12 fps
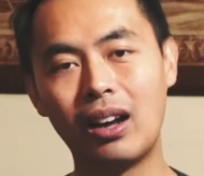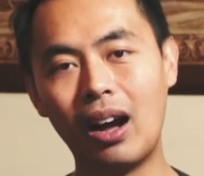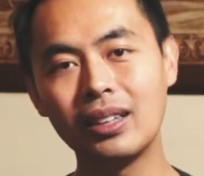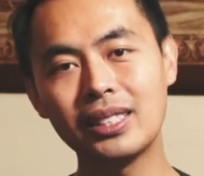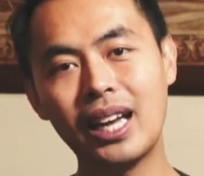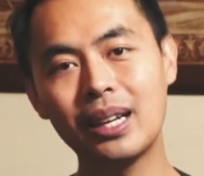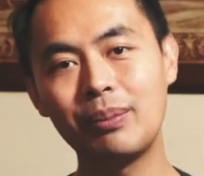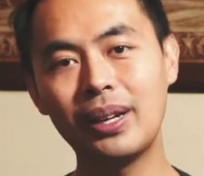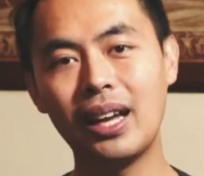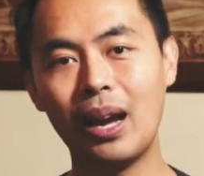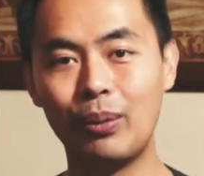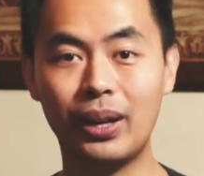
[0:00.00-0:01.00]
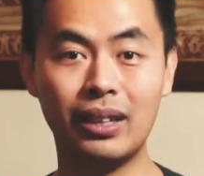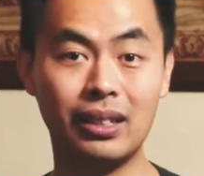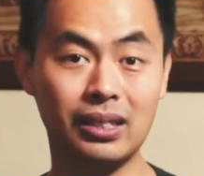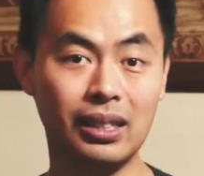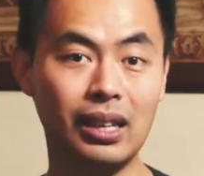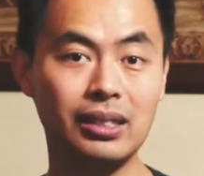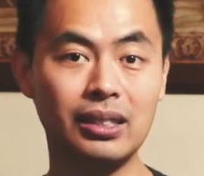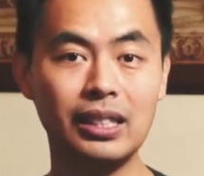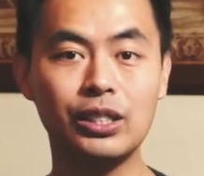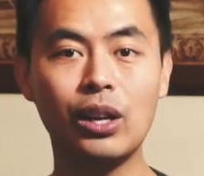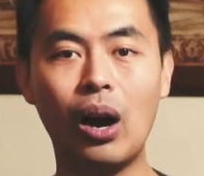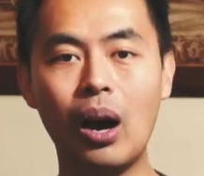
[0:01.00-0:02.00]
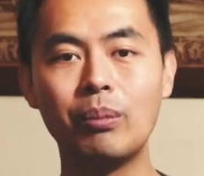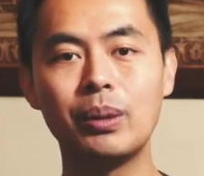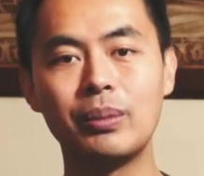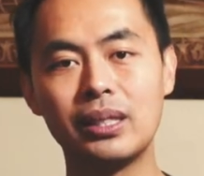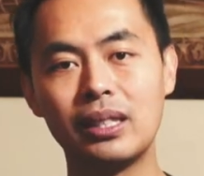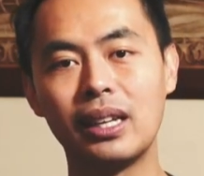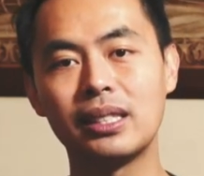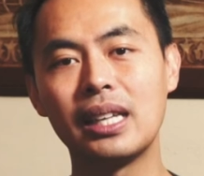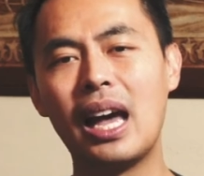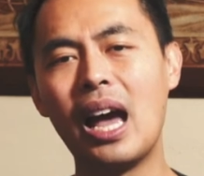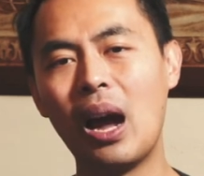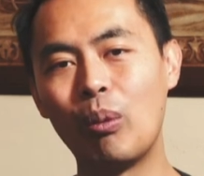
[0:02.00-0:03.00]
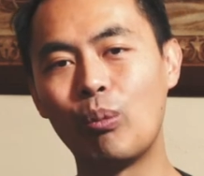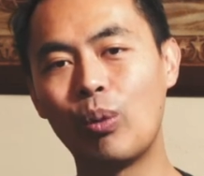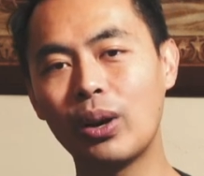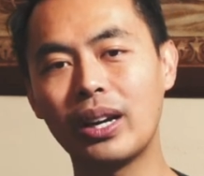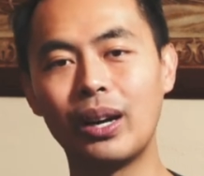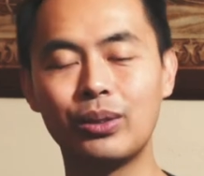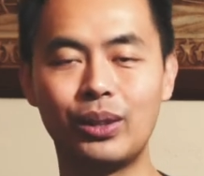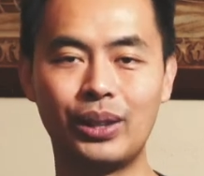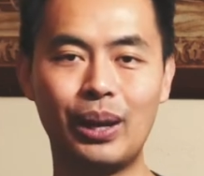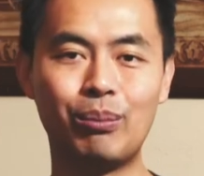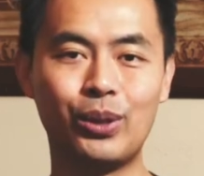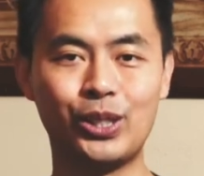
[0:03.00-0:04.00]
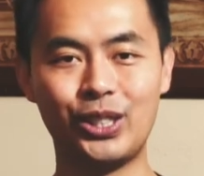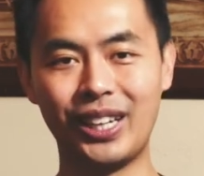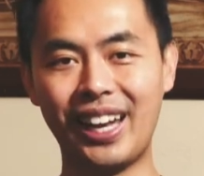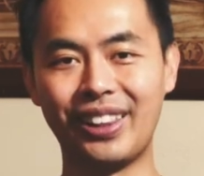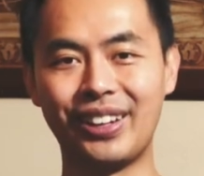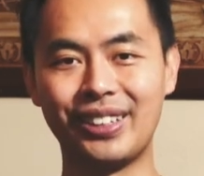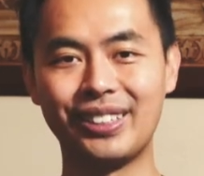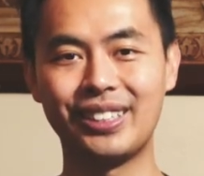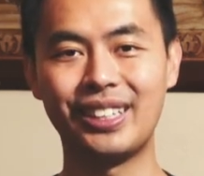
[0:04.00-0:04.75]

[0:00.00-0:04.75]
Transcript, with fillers: Contact me and we can discuss these common mistakes and work out the numbers together.